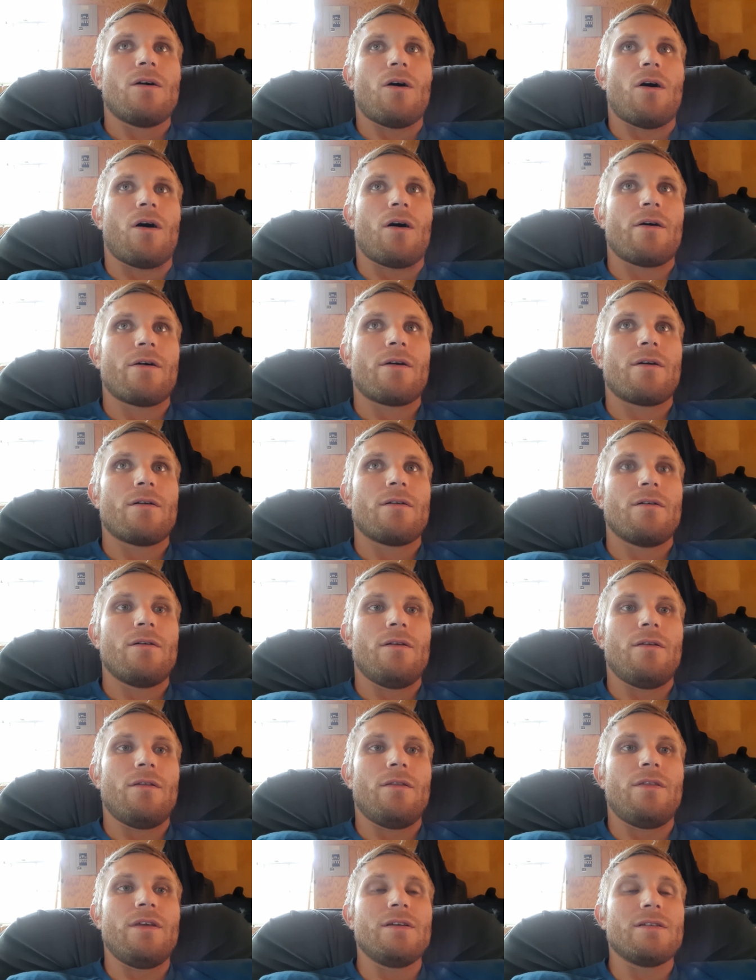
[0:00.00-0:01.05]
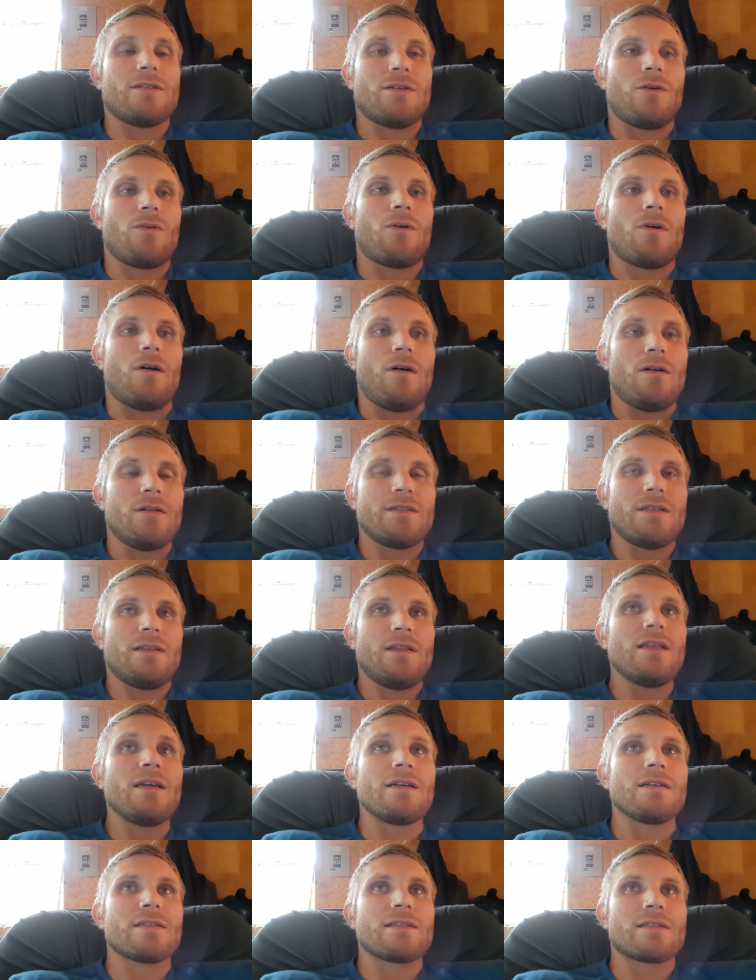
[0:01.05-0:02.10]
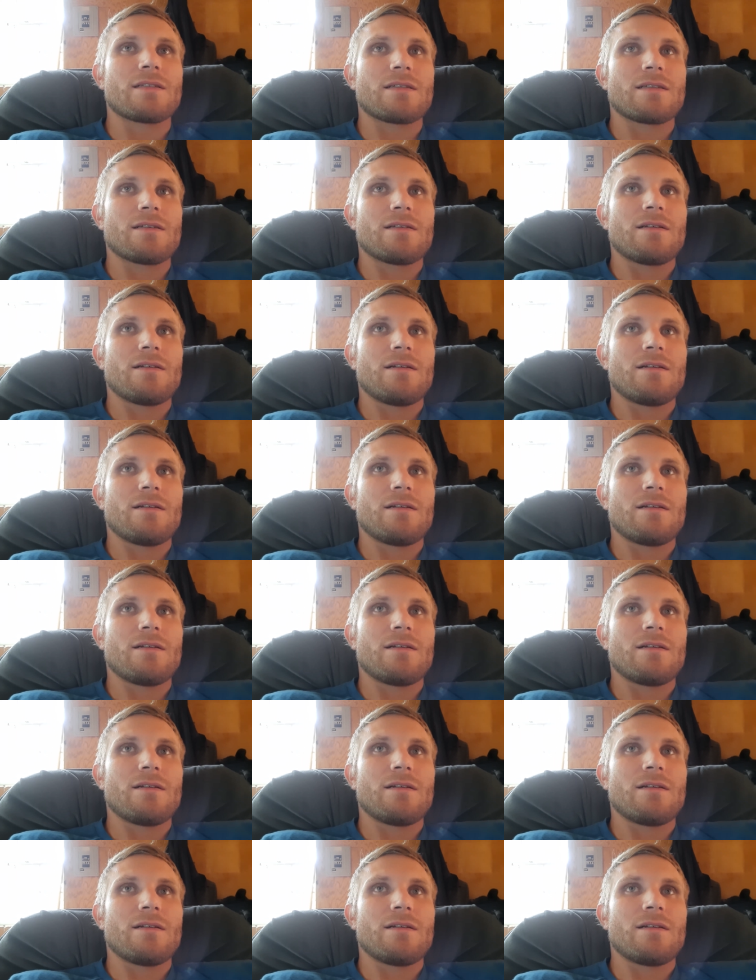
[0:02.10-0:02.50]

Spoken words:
are the so-called elites.